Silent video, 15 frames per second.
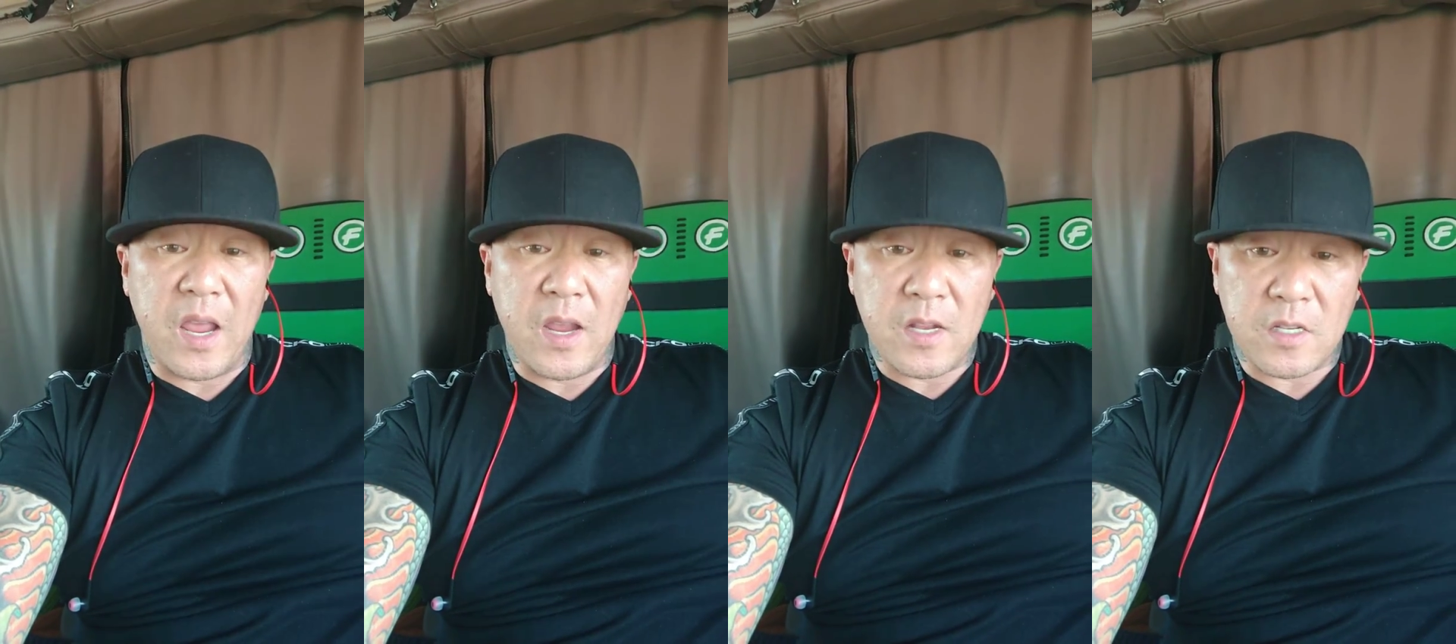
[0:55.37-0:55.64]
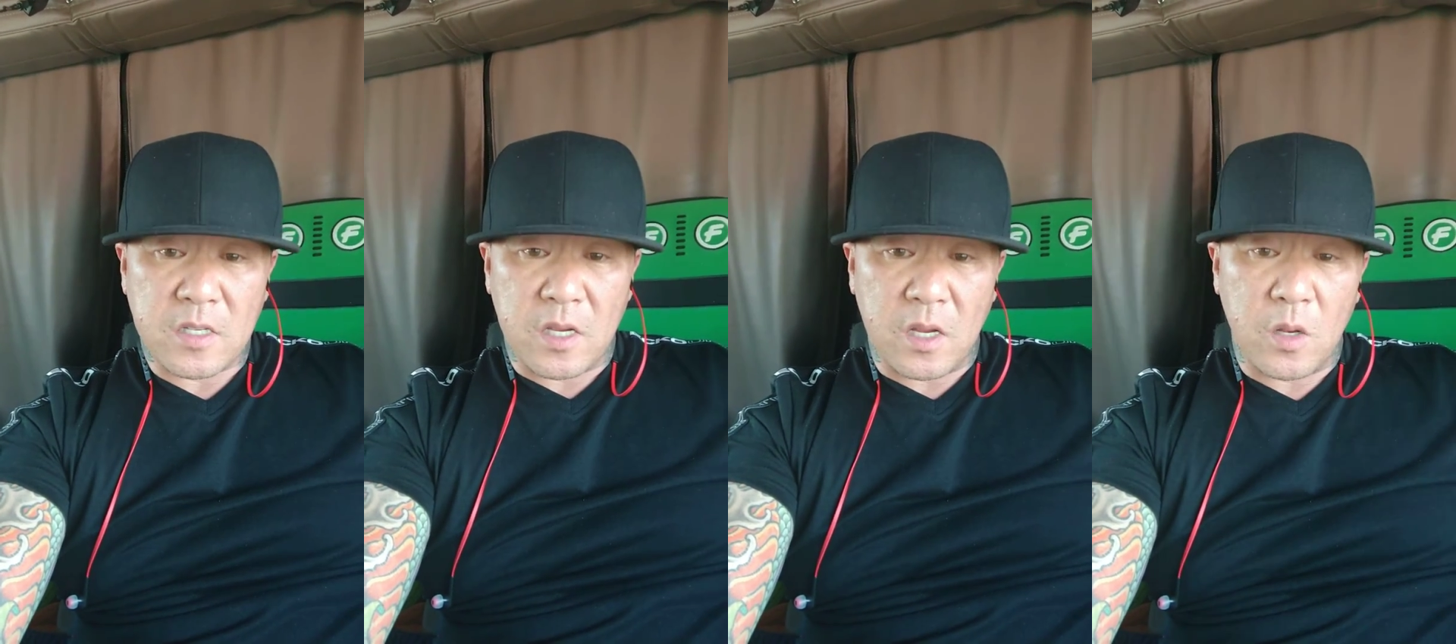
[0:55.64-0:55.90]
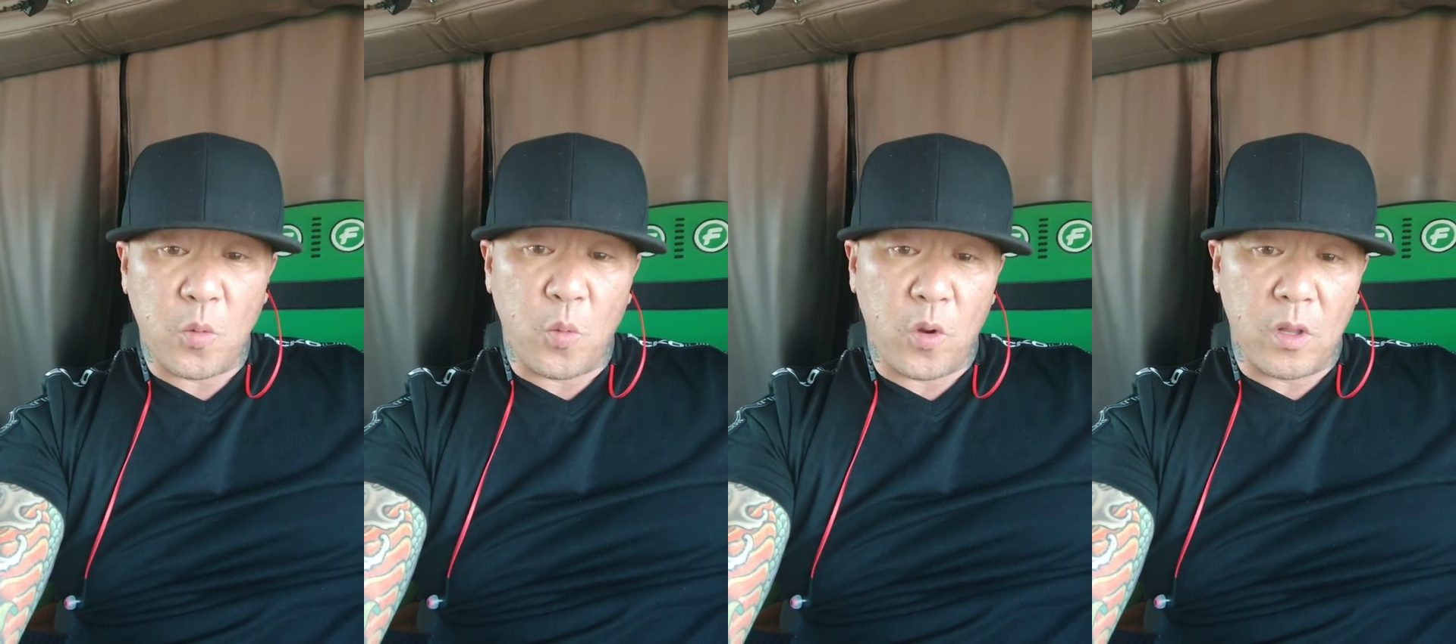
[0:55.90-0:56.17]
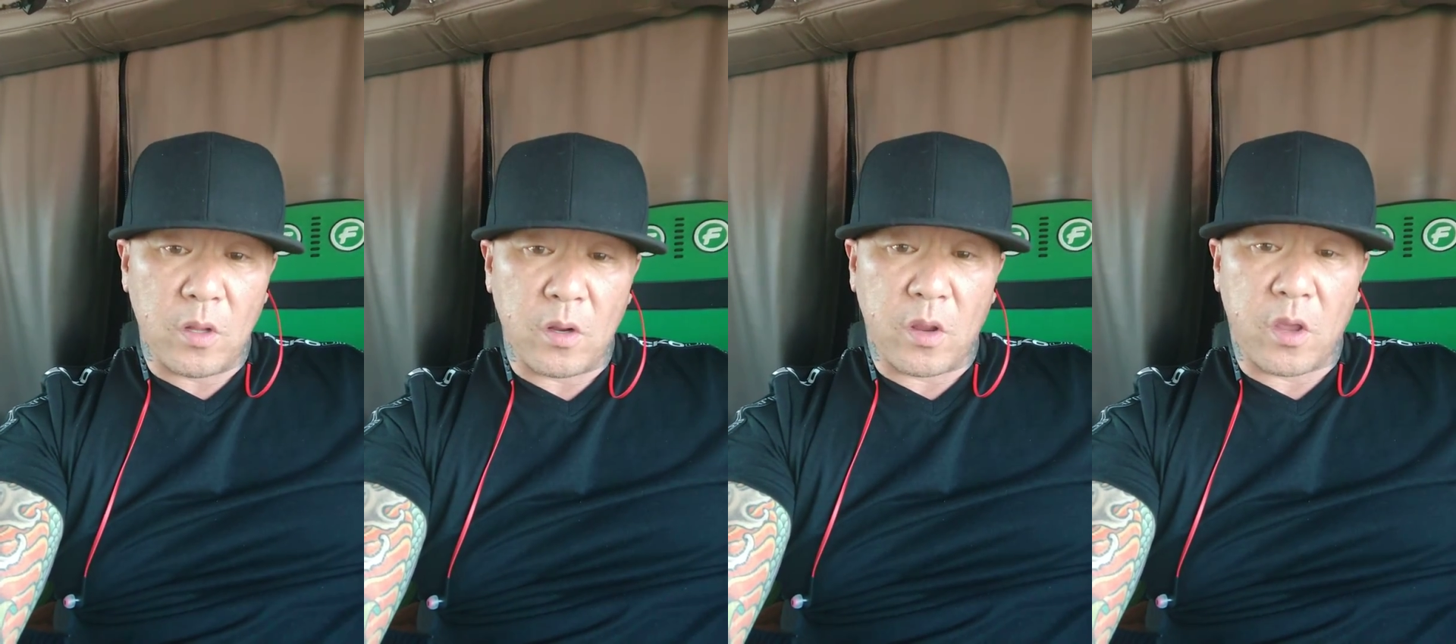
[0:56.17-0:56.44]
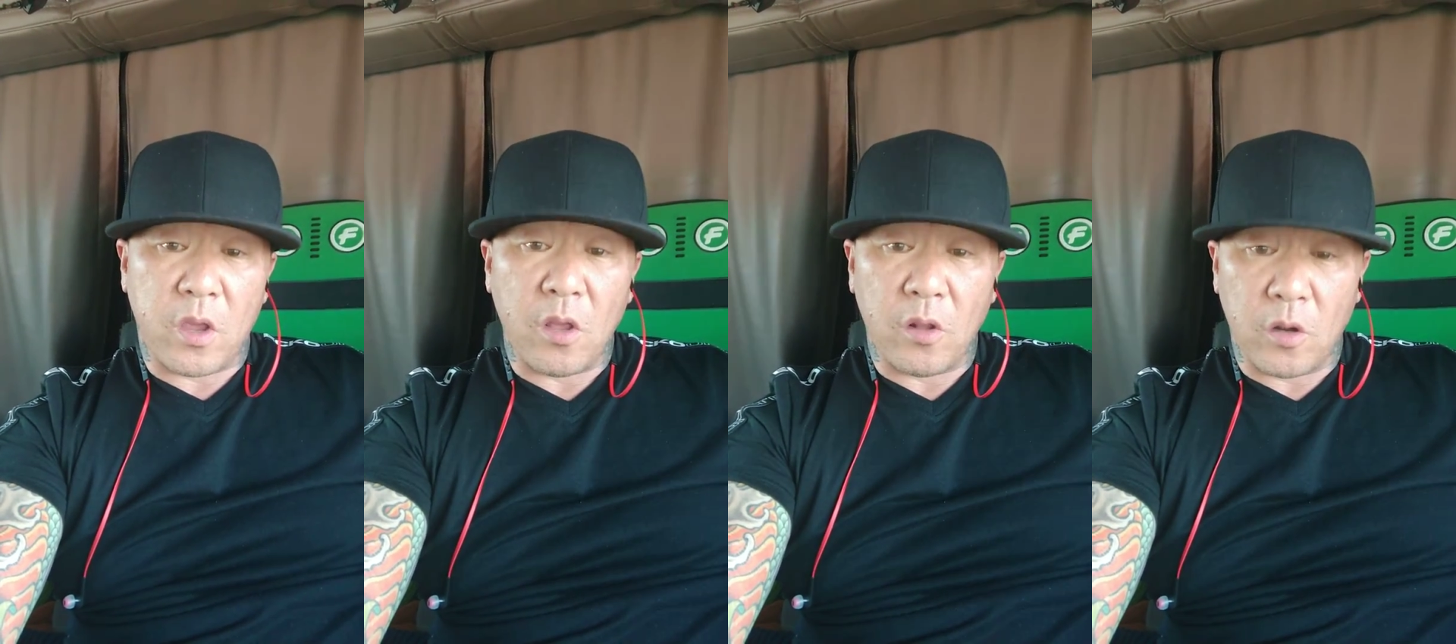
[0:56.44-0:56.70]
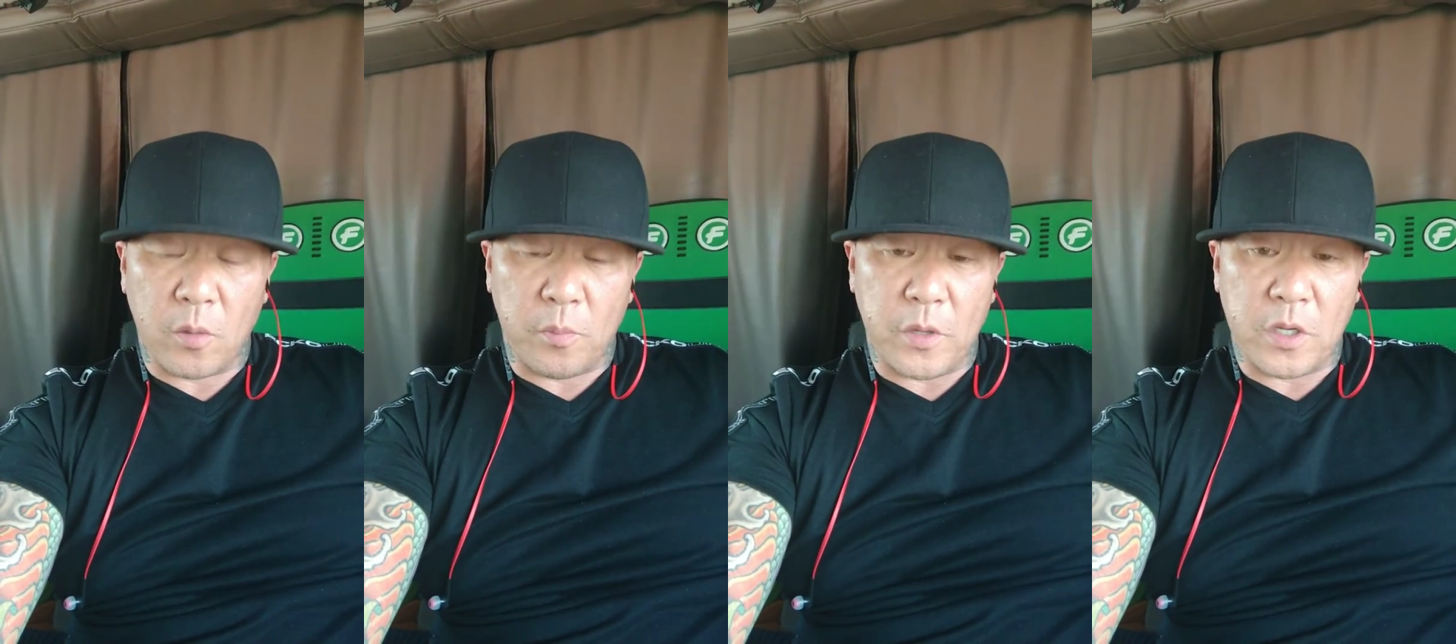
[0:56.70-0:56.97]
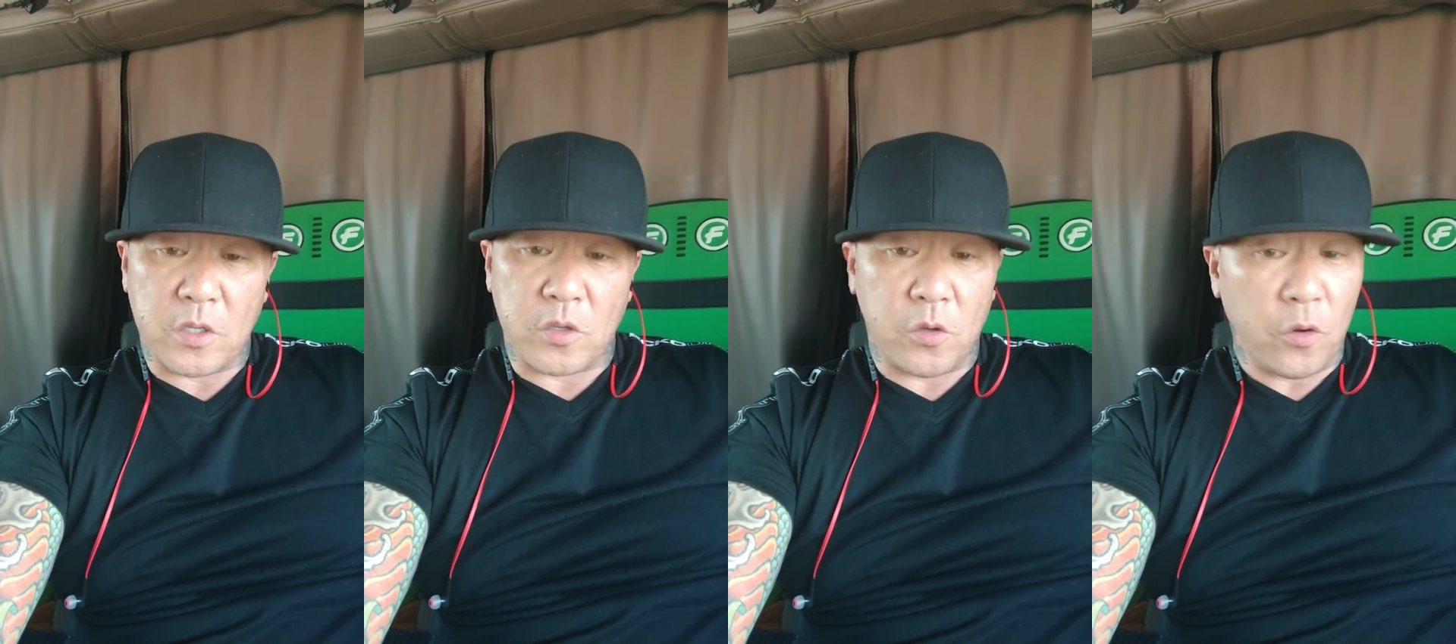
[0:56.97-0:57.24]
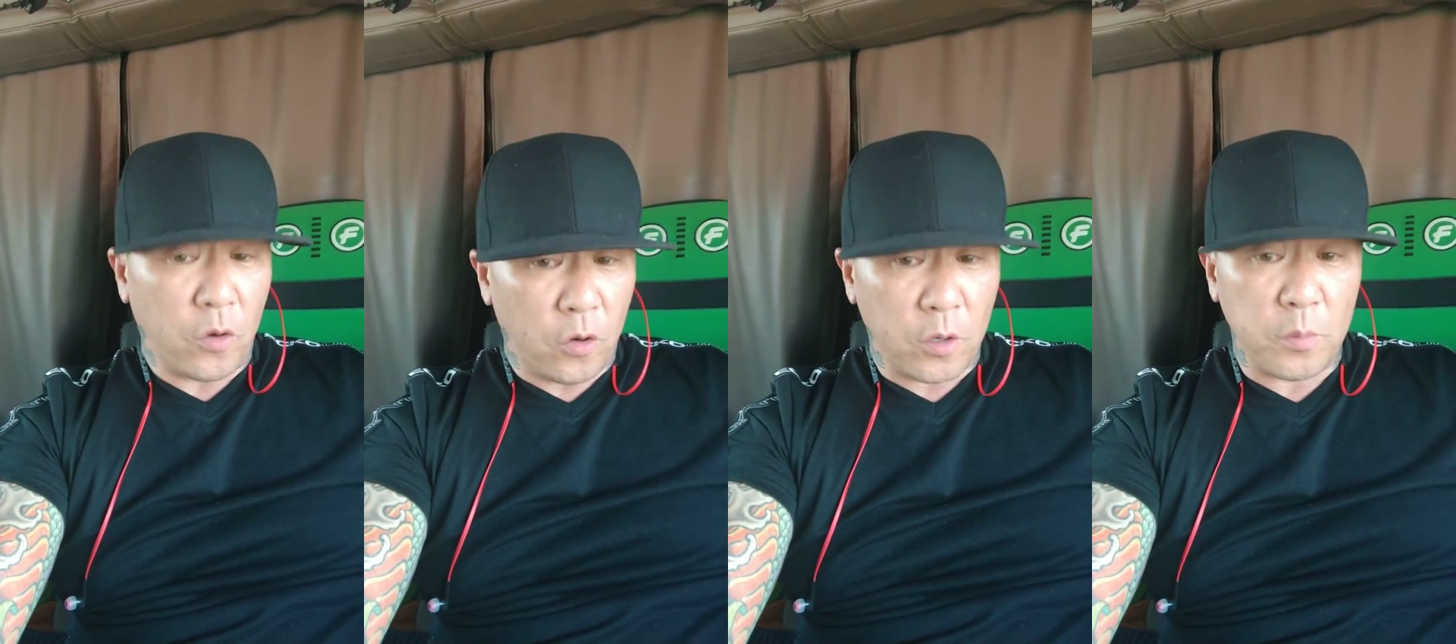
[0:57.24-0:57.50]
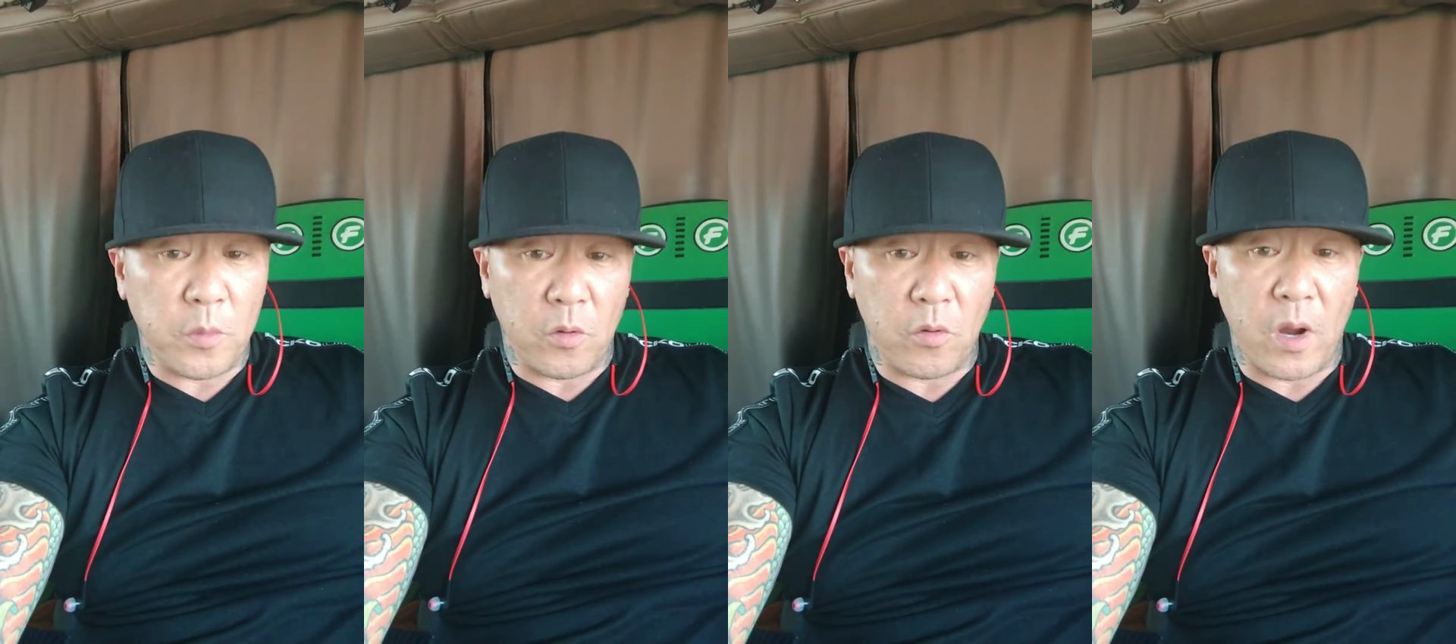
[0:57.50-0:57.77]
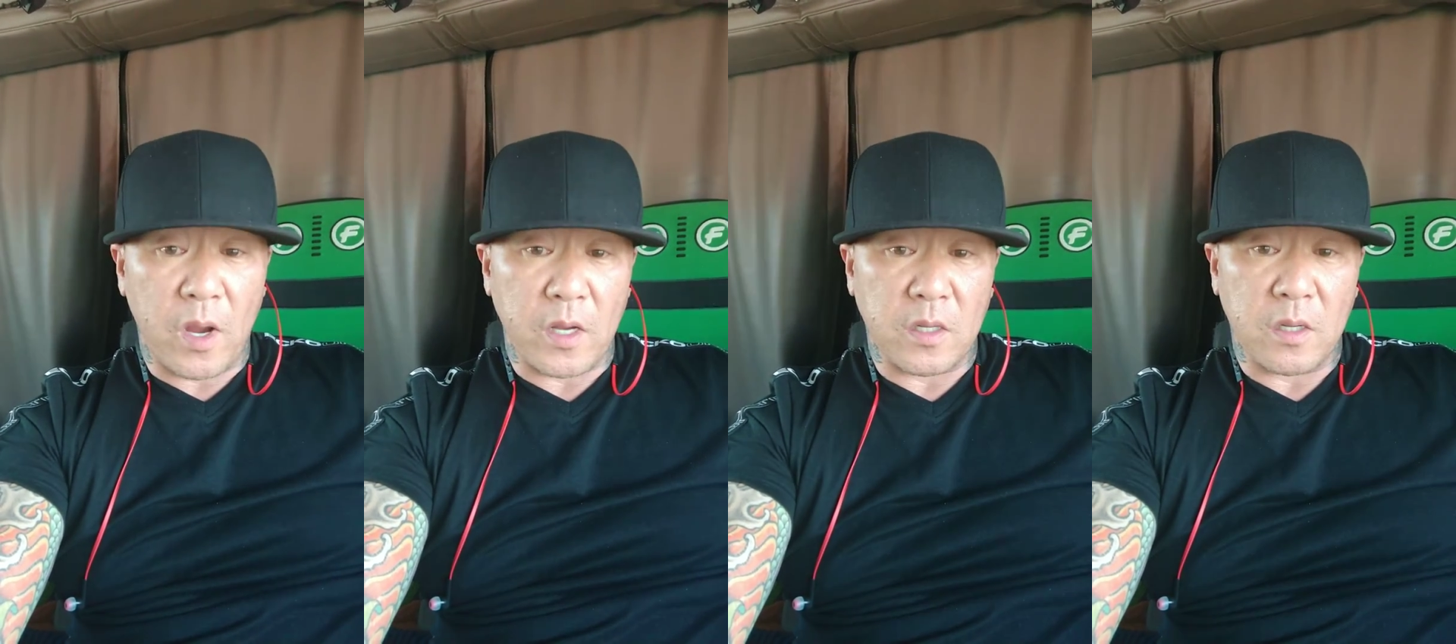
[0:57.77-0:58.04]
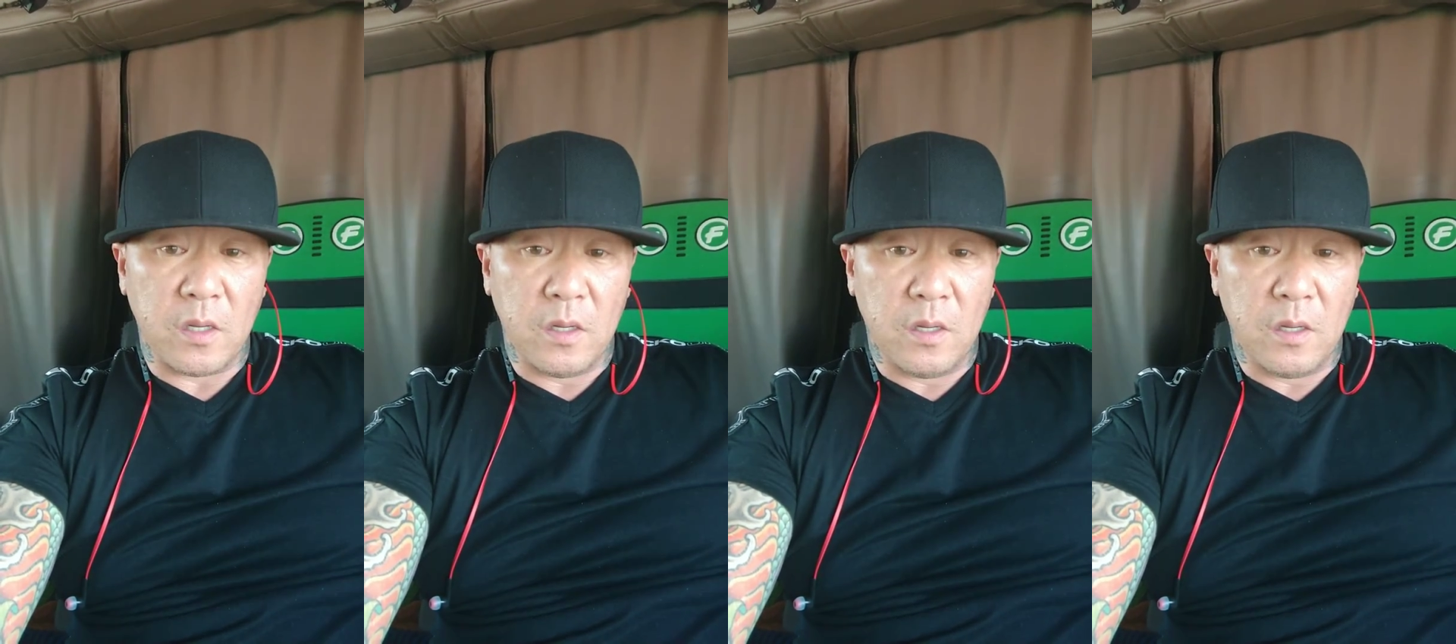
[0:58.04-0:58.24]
18-wheeler killer beast. You heard me right.